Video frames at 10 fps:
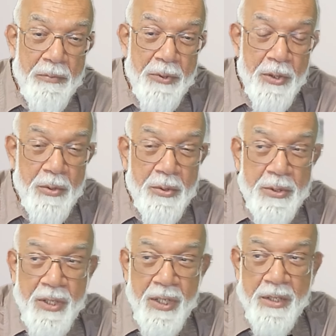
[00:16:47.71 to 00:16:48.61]
Pure
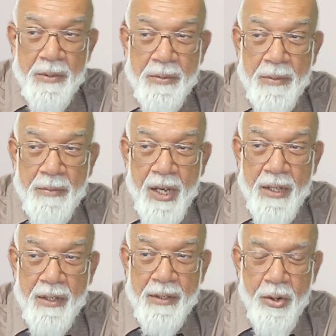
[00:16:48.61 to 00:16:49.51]
state of the
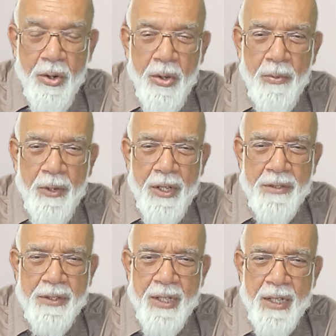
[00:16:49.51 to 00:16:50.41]
mind,
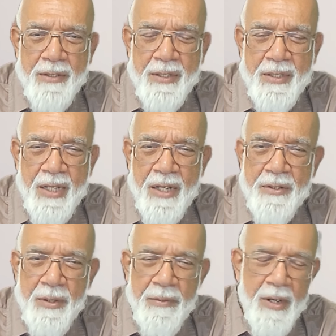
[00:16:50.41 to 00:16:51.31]
always it has a
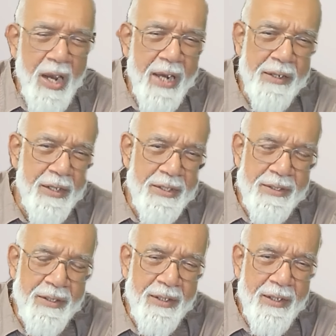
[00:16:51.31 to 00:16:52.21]
sense of
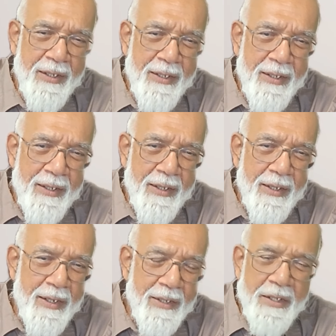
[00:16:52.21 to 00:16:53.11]
kindness.
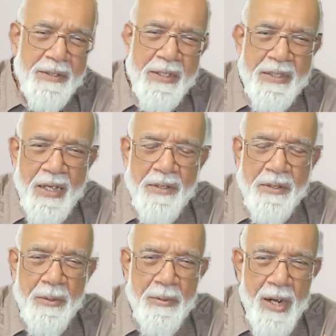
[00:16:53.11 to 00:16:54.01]
It has a
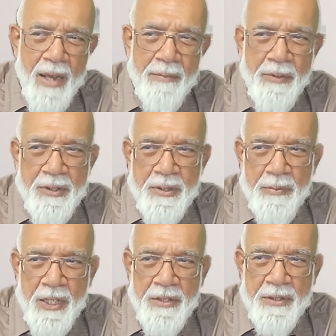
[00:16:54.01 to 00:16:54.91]
sense of calmness,
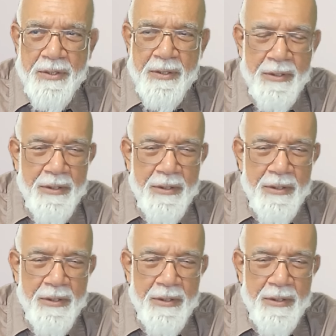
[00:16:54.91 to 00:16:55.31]
peace.